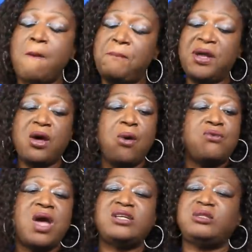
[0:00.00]
Big old
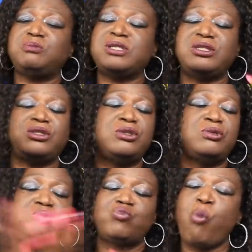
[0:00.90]
nice butts,
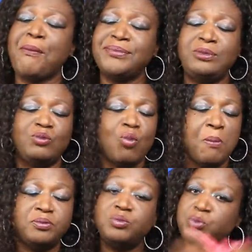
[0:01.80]
too.
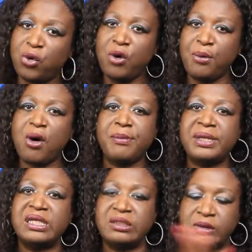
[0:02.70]
Pulled pork
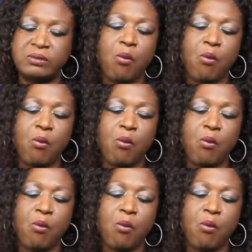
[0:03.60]
butts.